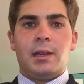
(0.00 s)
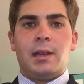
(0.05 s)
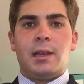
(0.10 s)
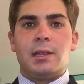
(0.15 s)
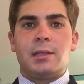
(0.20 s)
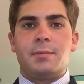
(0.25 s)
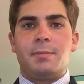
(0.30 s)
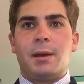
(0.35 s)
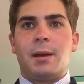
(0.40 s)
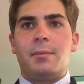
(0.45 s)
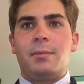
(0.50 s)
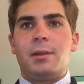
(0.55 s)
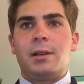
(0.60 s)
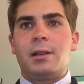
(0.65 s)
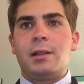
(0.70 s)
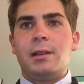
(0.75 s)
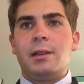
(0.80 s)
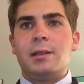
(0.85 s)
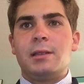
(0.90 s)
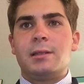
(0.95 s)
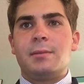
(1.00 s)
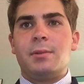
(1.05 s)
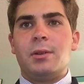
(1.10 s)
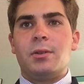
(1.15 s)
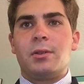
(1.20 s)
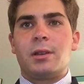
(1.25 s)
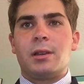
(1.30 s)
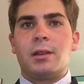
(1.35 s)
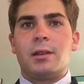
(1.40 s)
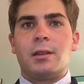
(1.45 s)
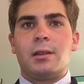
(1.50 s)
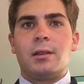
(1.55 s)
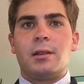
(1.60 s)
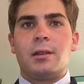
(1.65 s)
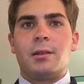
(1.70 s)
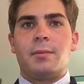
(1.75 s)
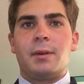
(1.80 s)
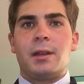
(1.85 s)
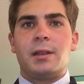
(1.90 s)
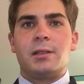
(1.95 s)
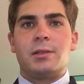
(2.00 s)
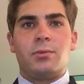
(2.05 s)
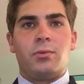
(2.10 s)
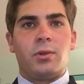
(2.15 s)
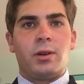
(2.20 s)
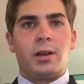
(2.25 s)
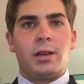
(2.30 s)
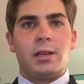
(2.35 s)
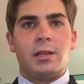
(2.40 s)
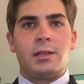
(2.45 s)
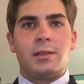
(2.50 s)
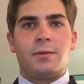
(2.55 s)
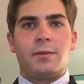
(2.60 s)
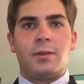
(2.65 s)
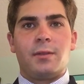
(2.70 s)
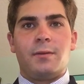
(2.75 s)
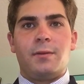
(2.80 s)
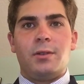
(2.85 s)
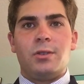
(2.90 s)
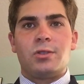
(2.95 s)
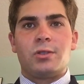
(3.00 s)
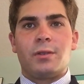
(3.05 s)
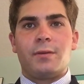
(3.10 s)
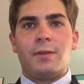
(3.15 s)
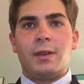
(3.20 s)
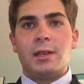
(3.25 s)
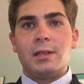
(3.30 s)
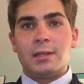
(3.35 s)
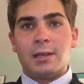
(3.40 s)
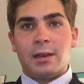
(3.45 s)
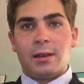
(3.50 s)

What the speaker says: has publicly spoken about his worries for the future of his